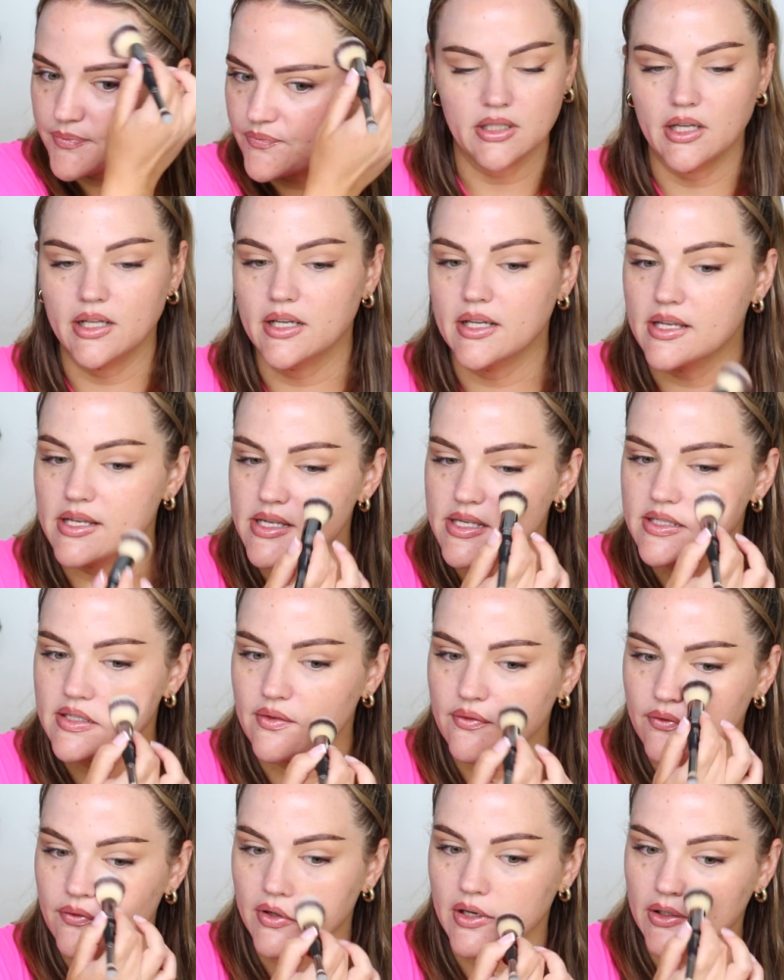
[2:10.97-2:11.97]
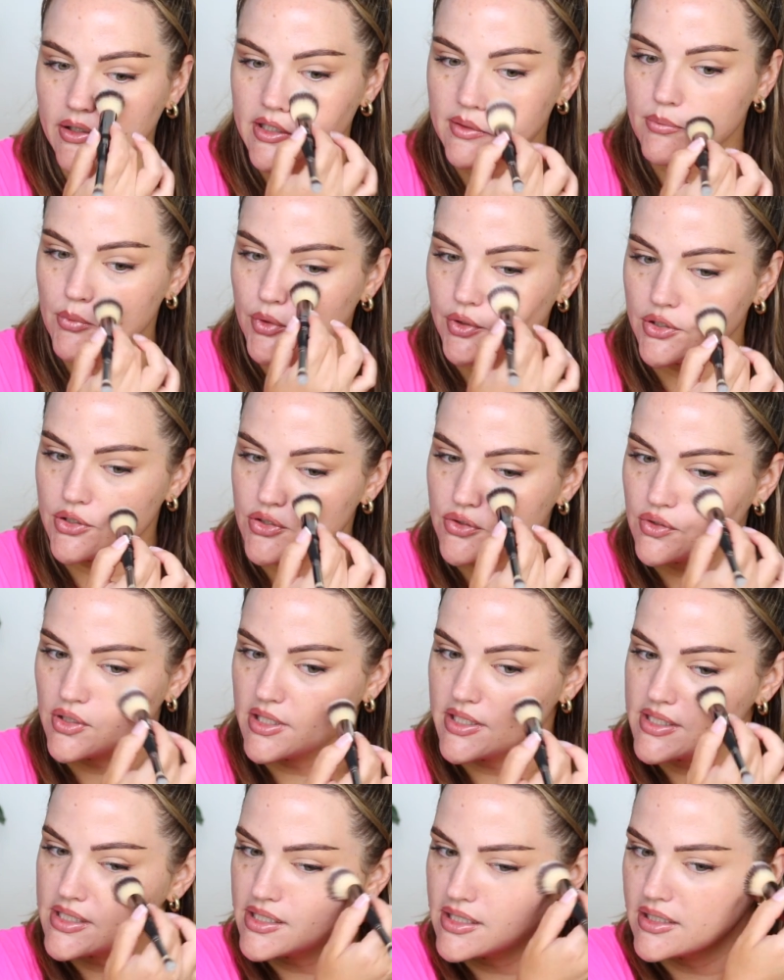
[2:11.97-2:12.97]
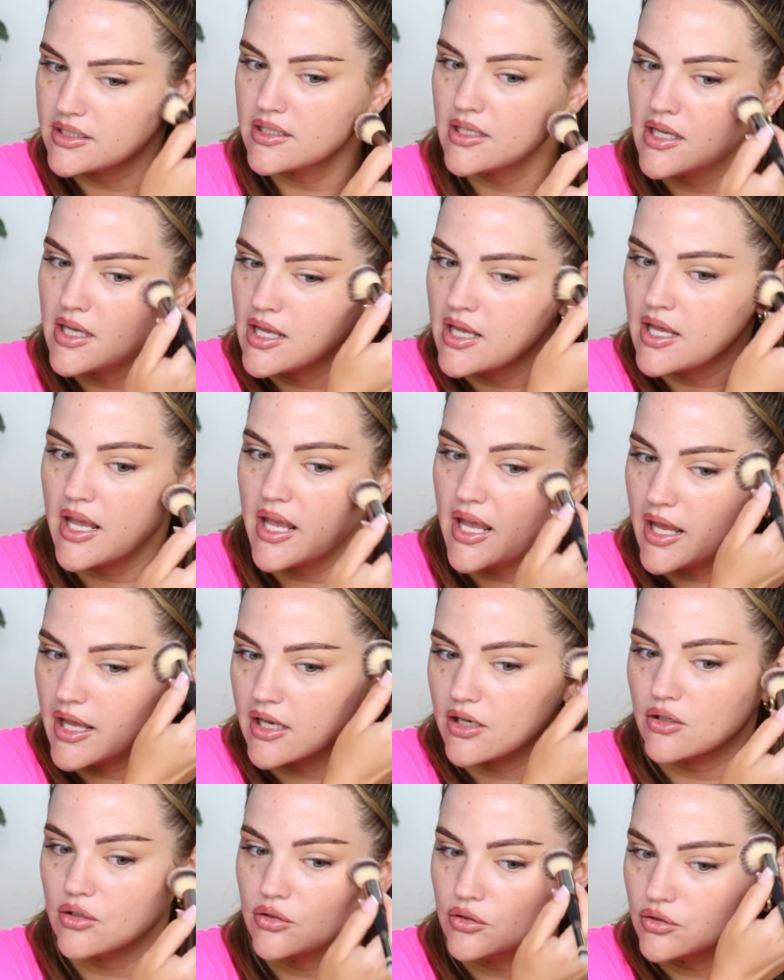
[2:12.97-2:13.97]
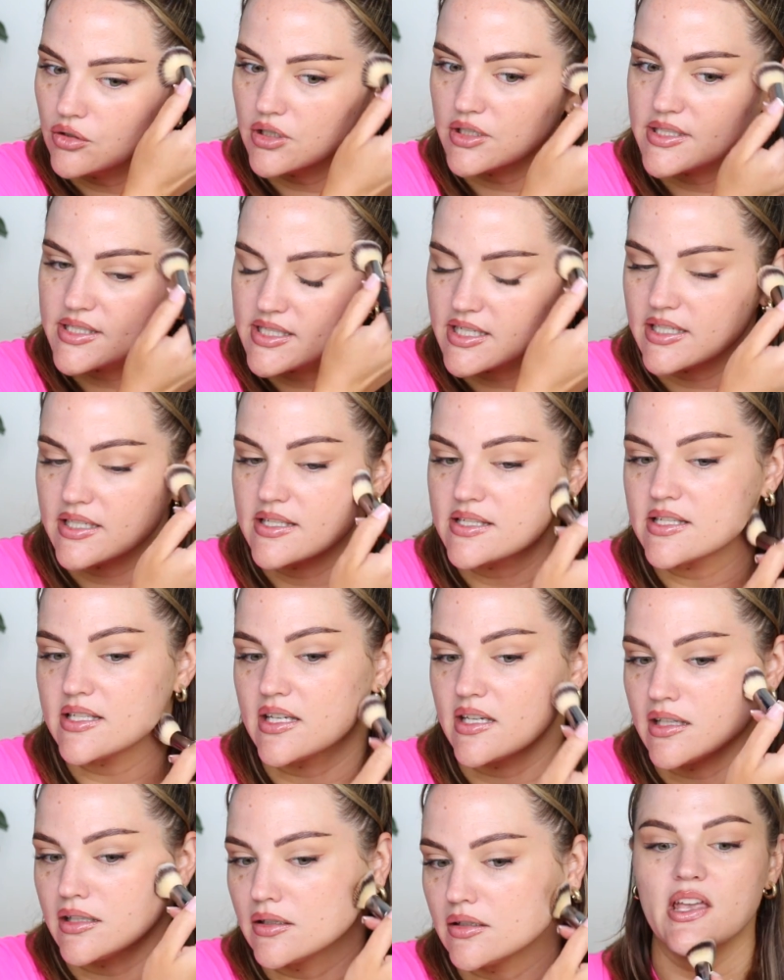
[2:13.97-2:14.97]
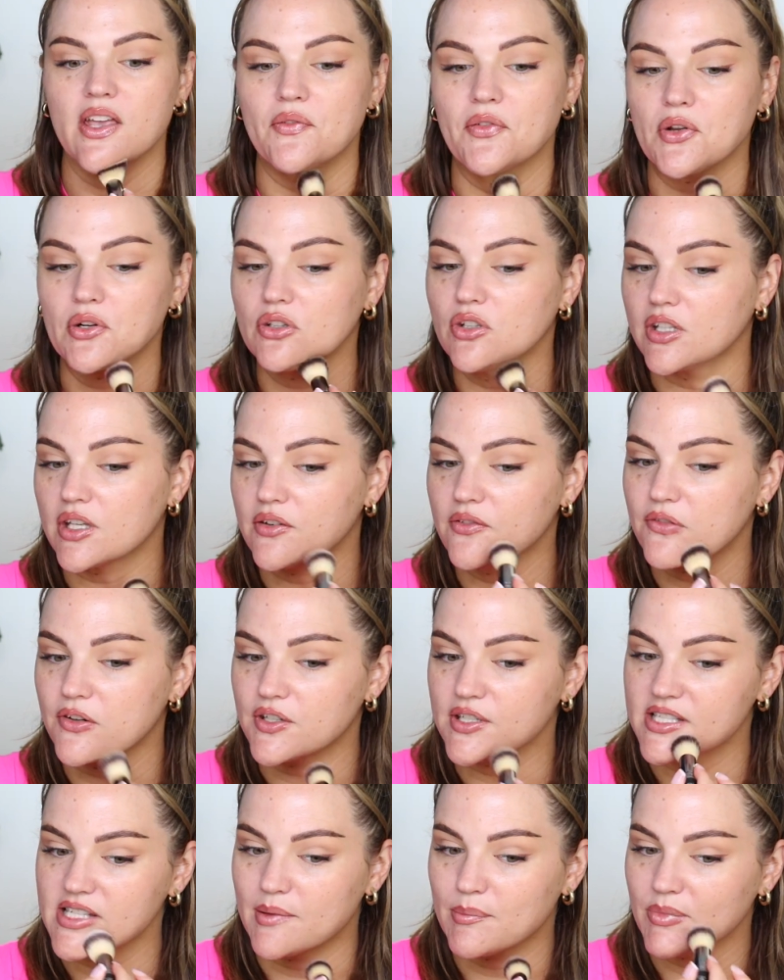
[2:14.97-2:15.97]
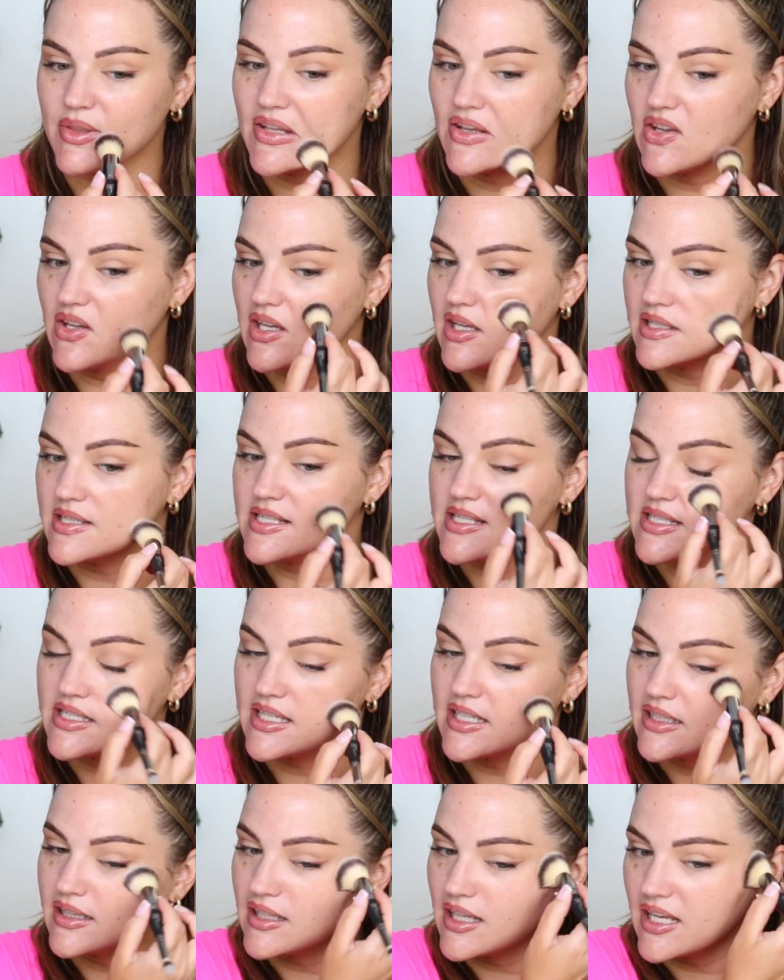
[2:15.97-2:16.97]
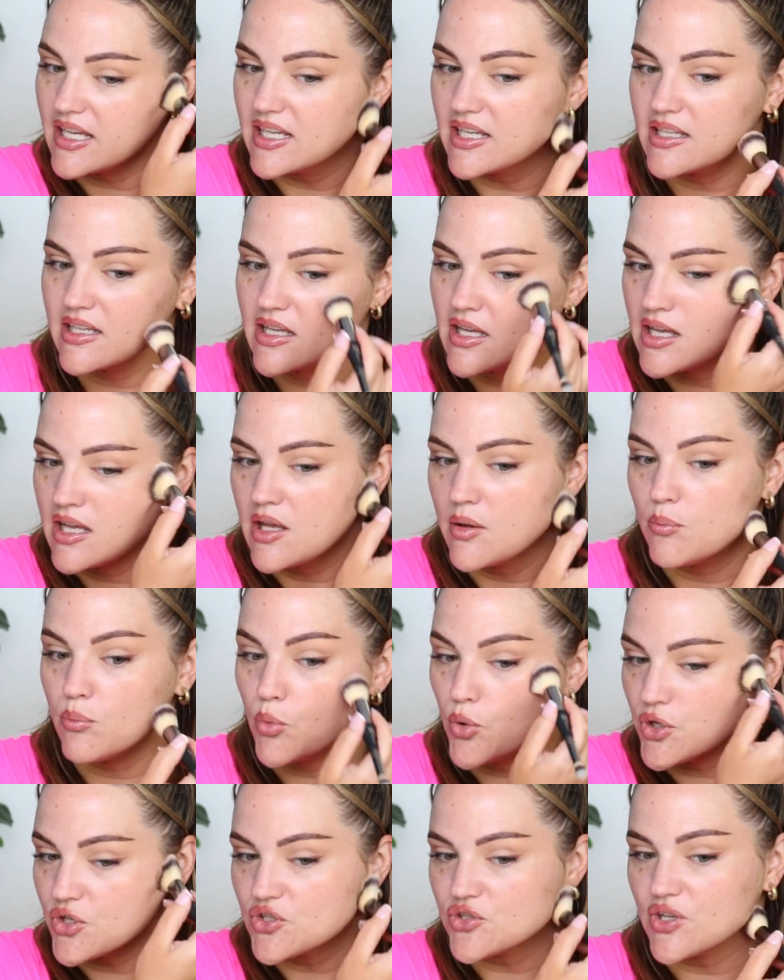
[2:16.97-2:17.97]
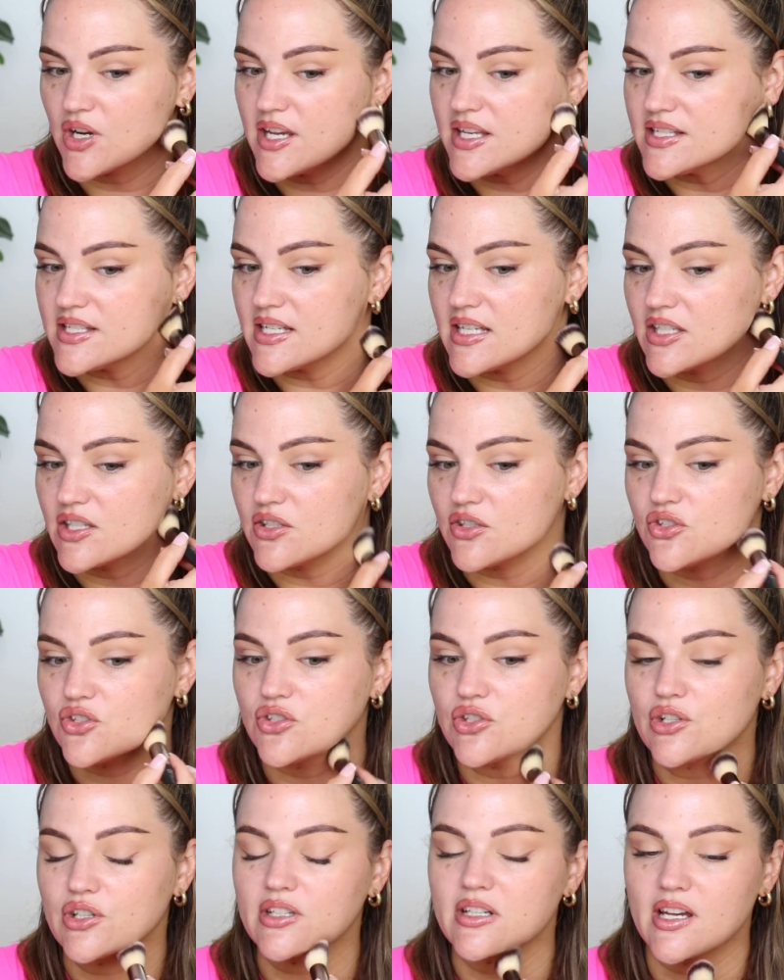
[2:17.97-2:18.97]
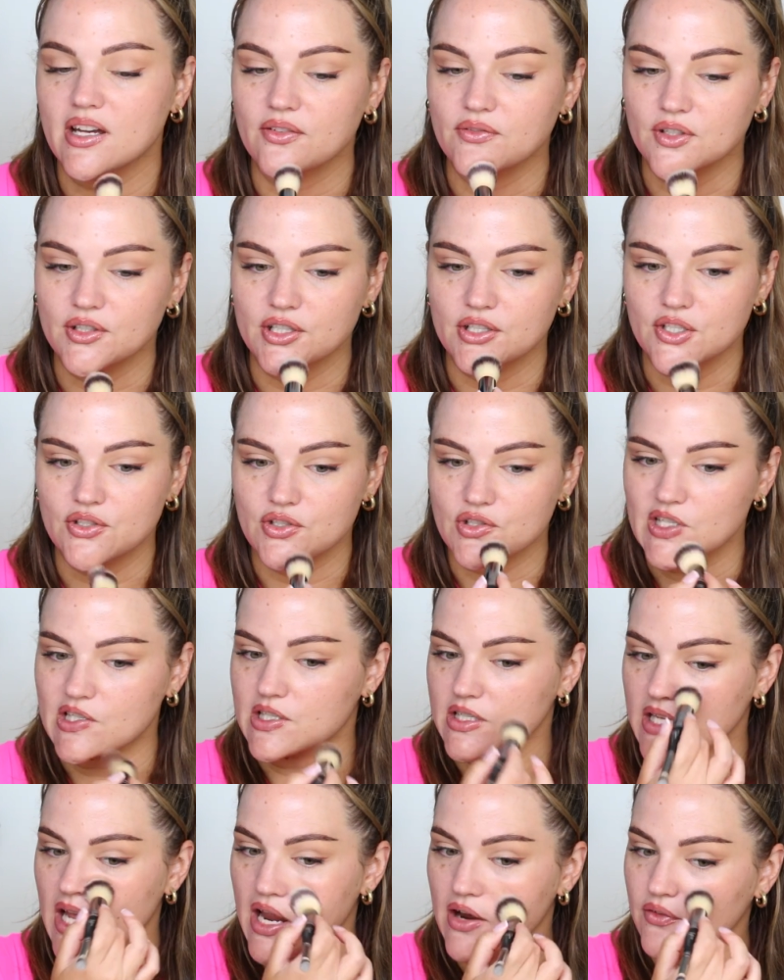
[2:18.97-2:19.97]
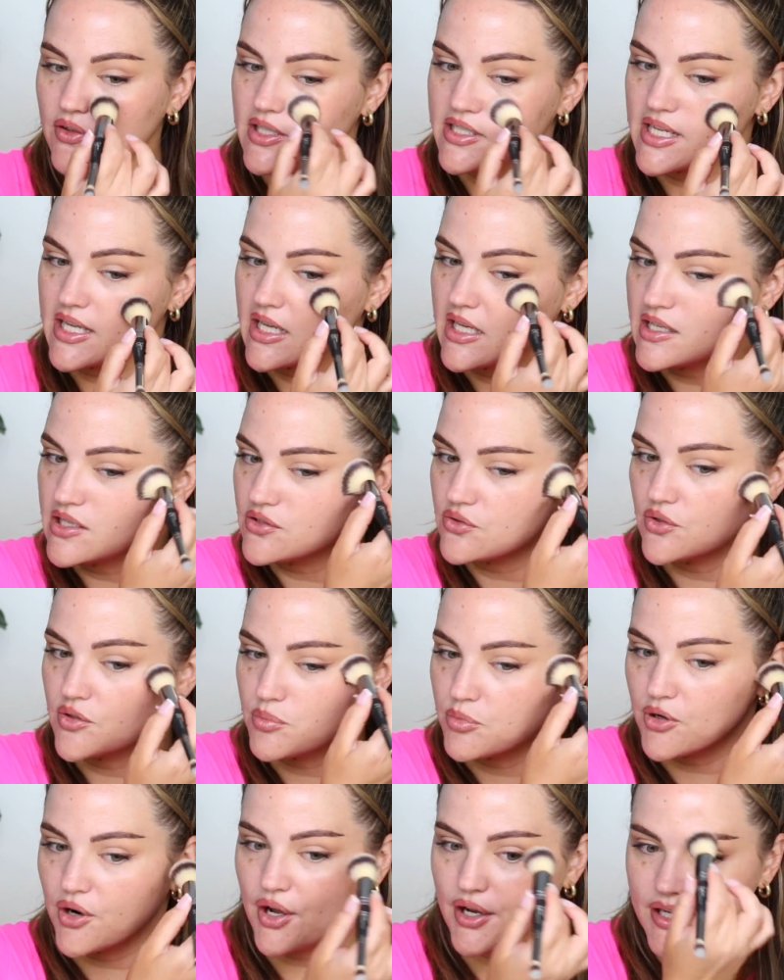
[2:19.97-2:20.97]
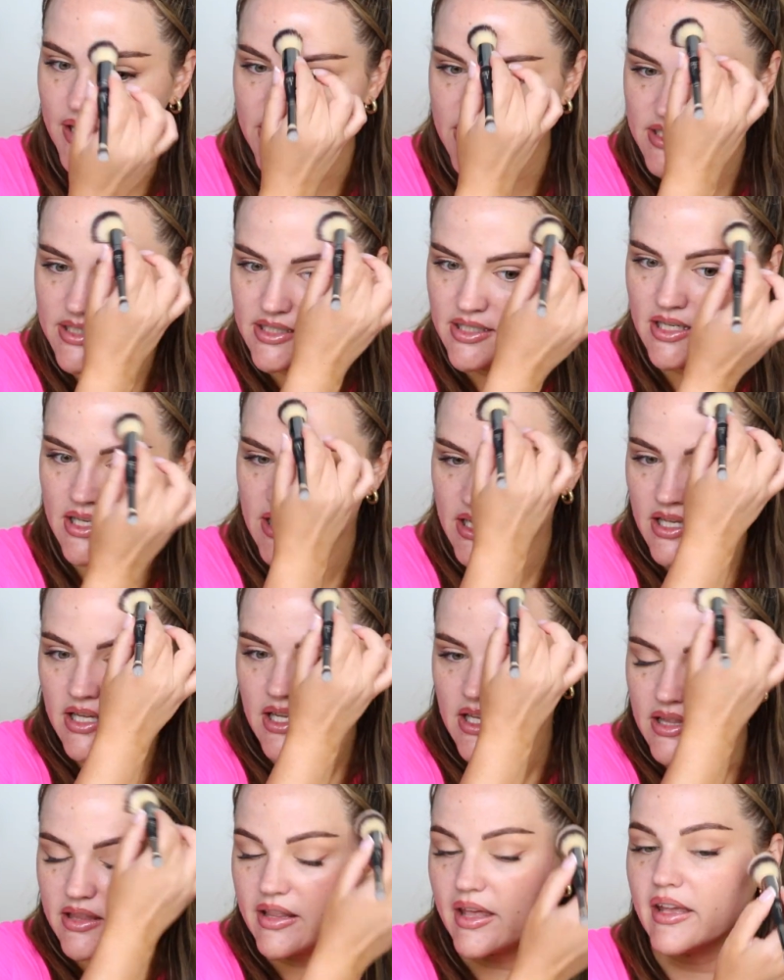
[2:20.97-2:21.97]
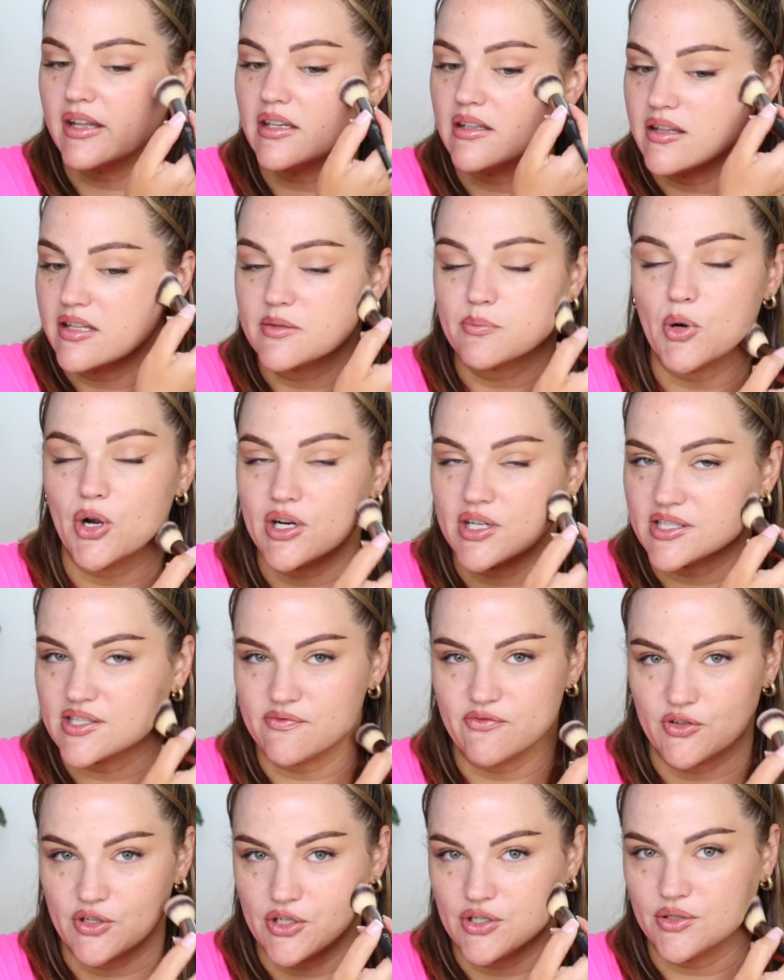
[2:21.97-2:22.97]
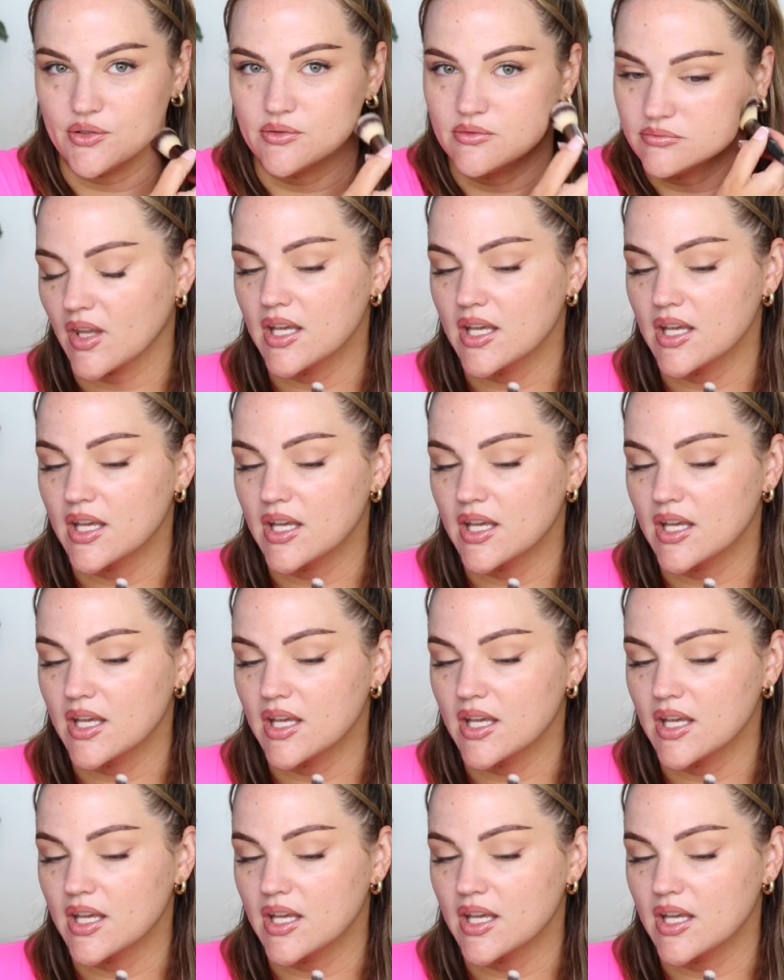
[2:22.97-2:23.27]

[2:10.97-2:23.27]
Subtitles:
It is very moisturizing and looks like skin. If you're looking for something skin-like, moisturizing, sheer coverage, just everyday sort of product, then this product's for you.